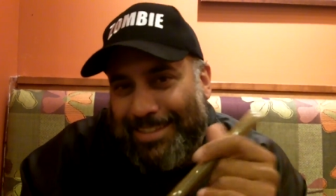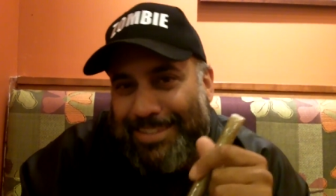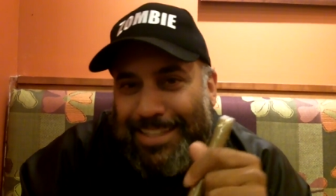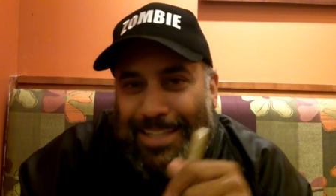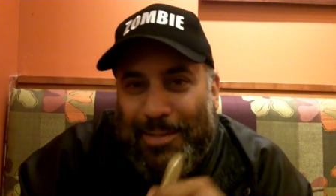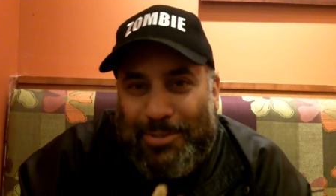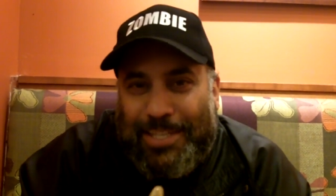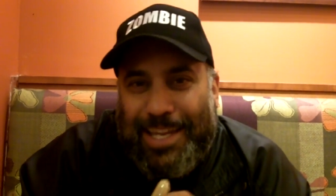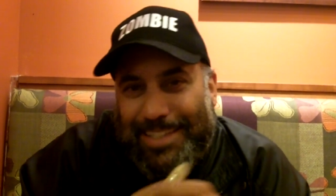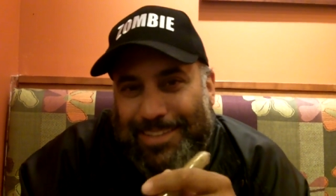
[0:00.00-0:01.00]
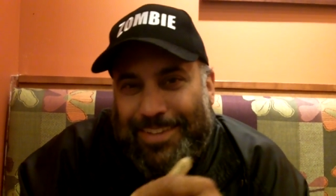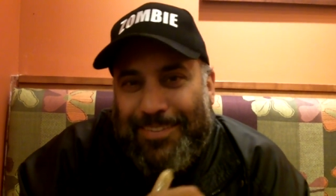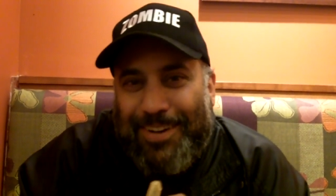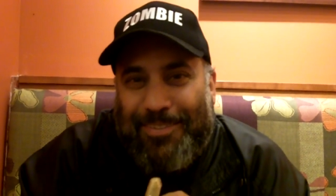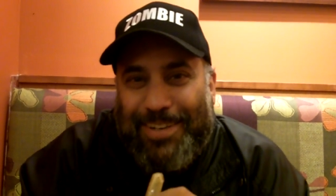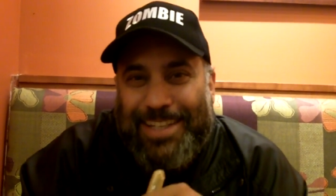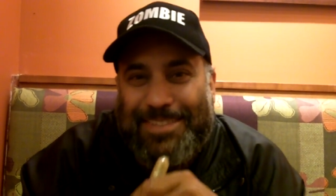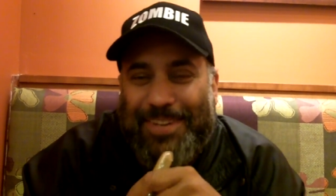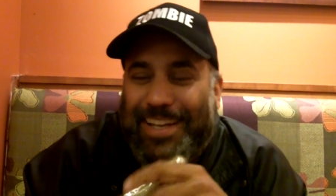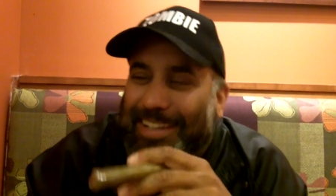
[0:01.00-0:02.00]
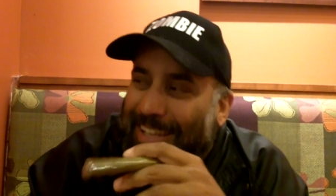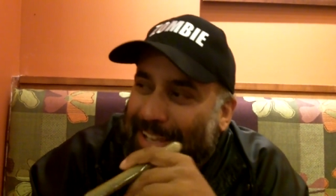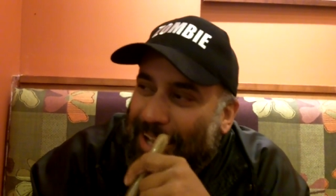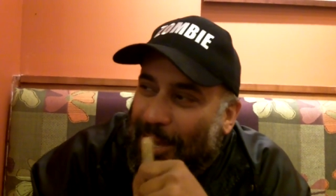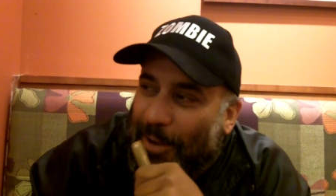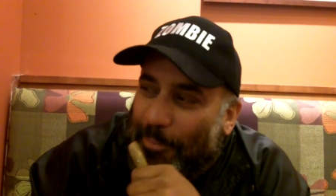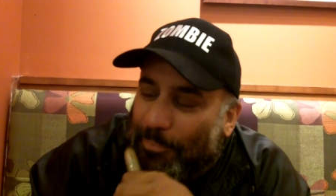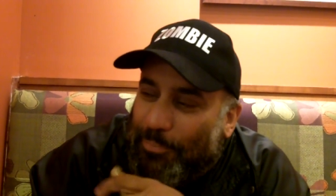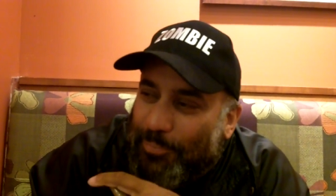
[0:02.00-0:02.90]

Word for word: his nickname Shakes. come on, what do you expect? Um,